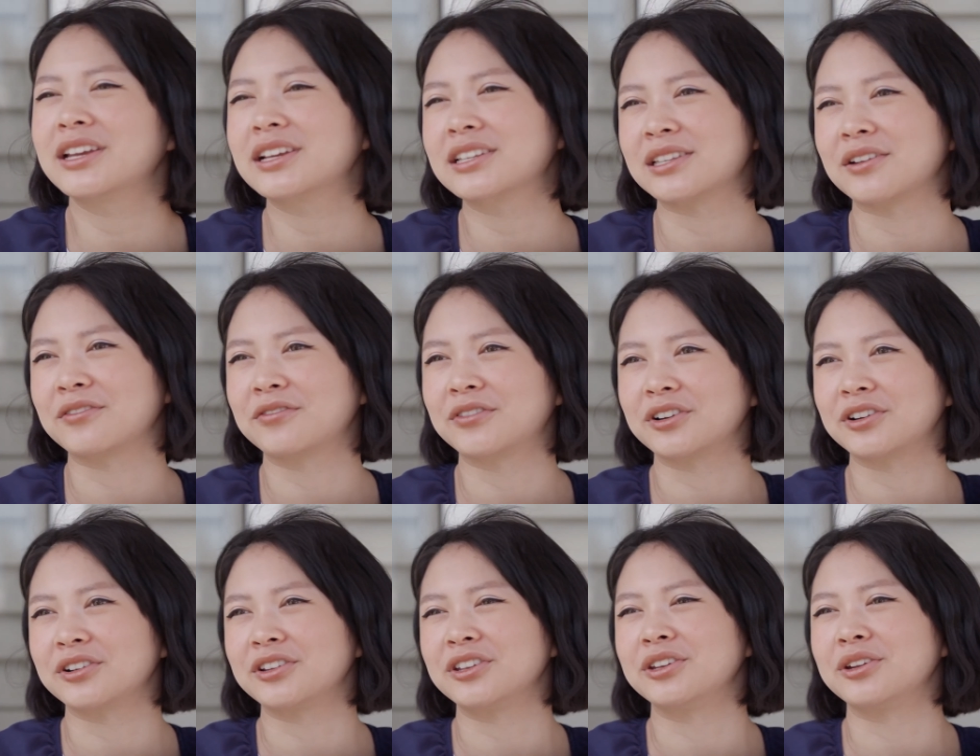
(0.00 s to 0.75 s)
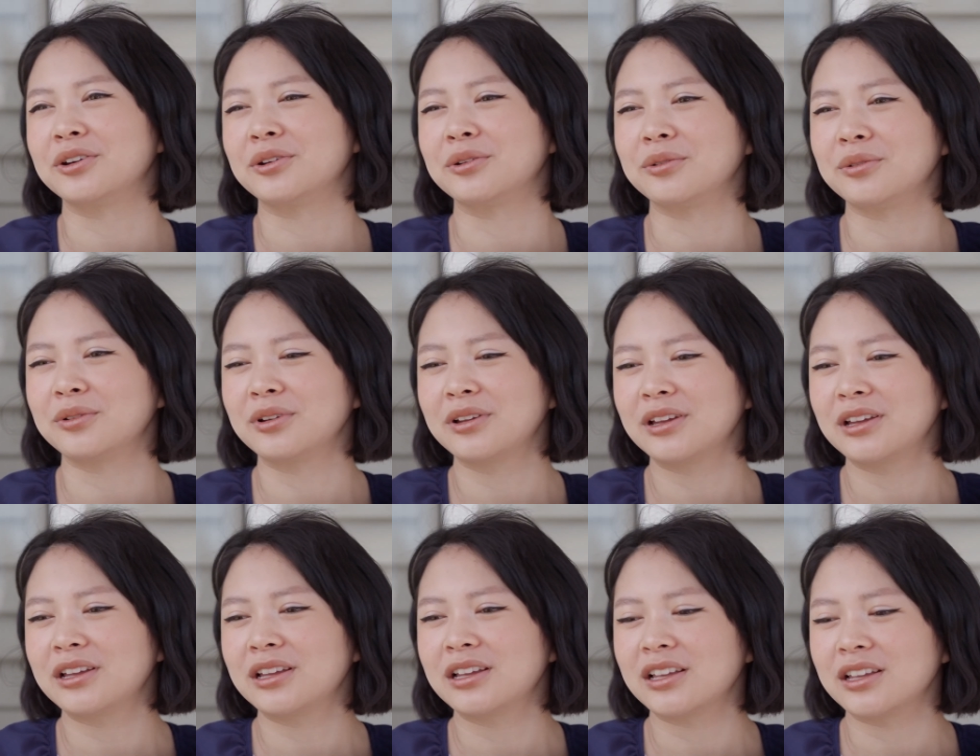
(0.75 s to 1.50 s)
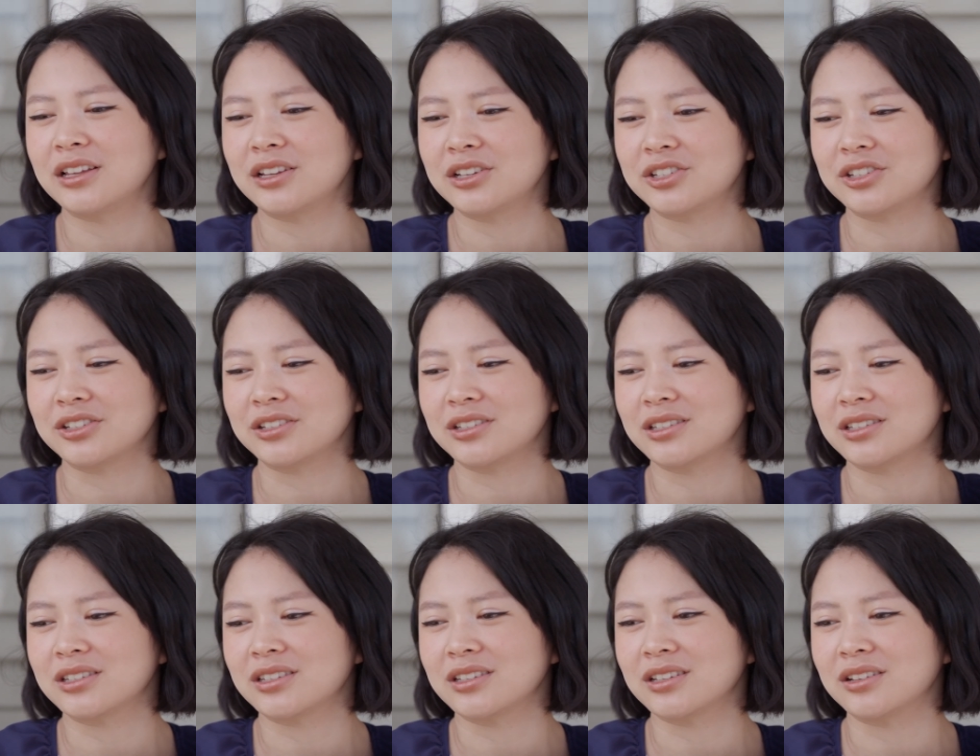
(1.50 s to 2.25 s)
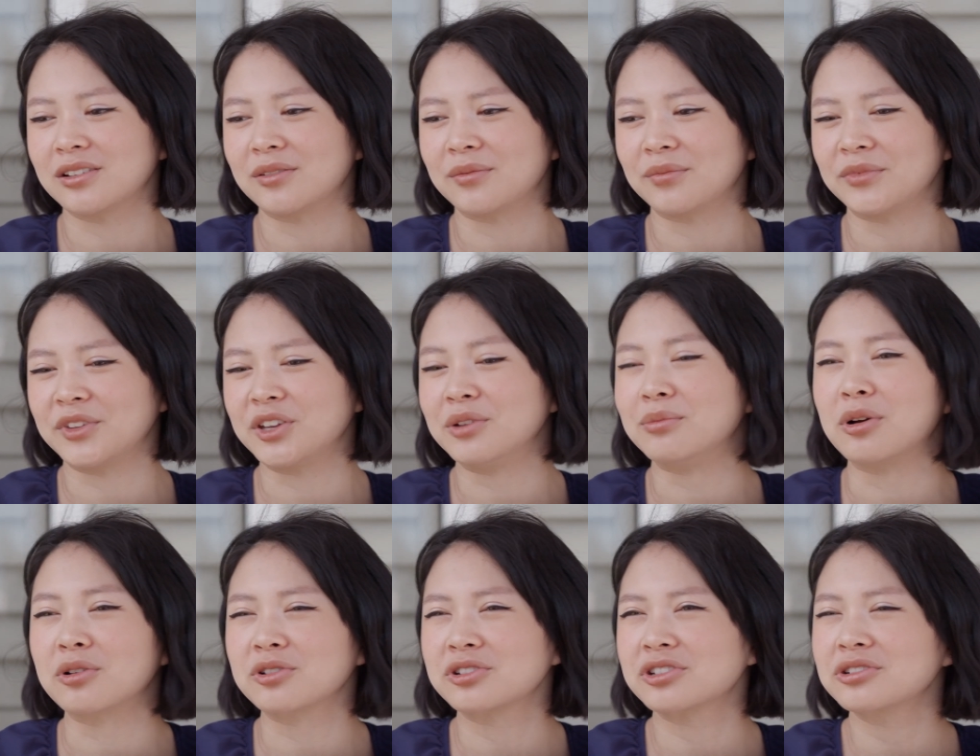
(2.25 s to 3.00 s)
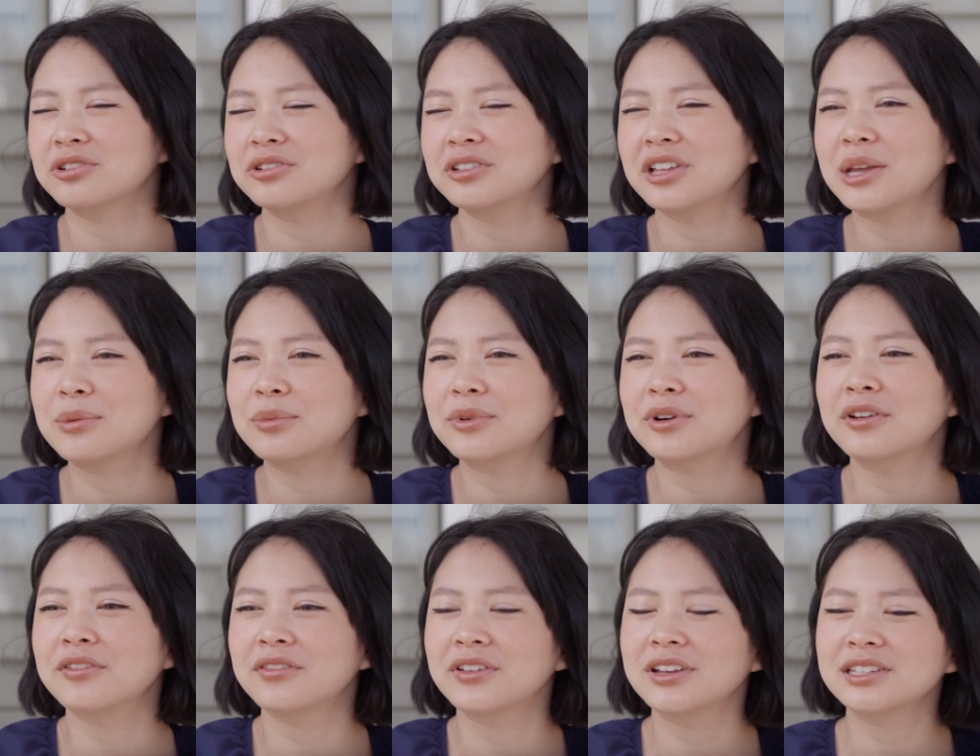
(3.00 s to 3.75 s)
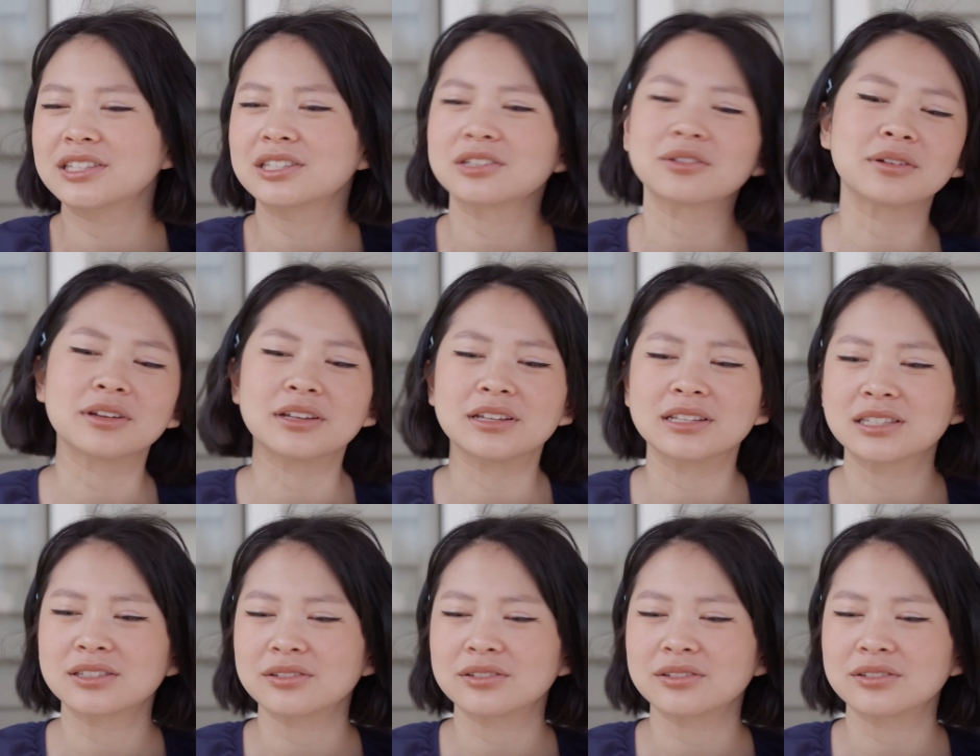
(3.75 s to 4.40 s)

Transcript: except for, you know, just the emotional labor of it. So I